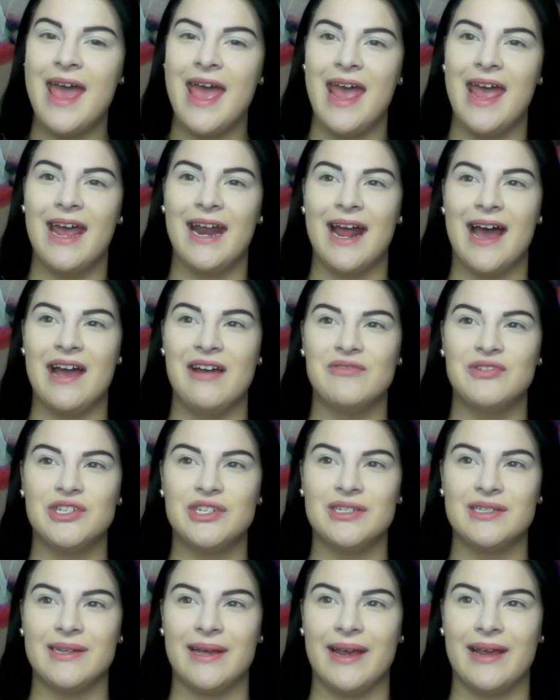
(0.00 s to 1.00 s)
and I've
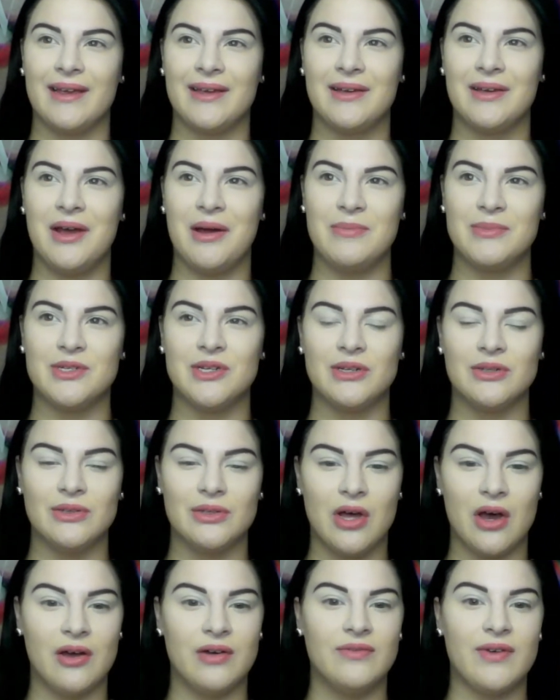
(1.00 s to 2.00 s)
just like come to
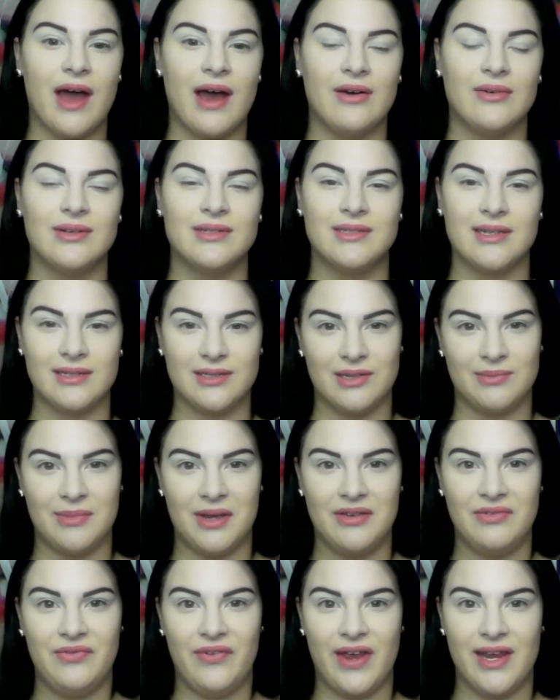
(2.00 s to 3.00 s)
love how it sets on
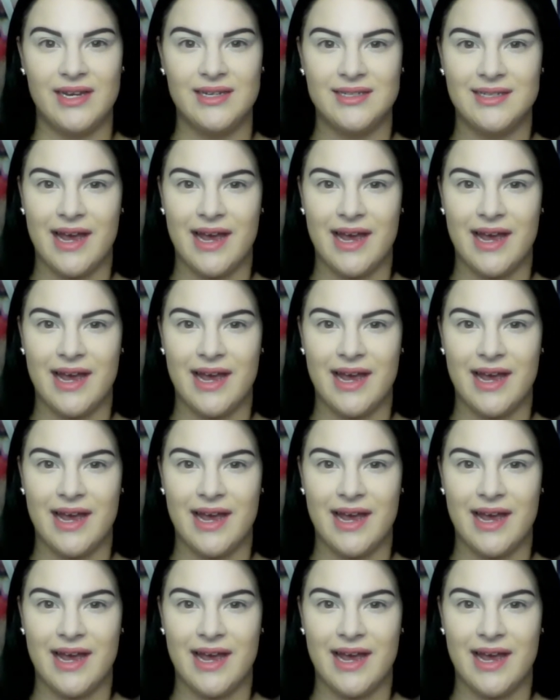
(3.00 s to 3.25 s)
my face.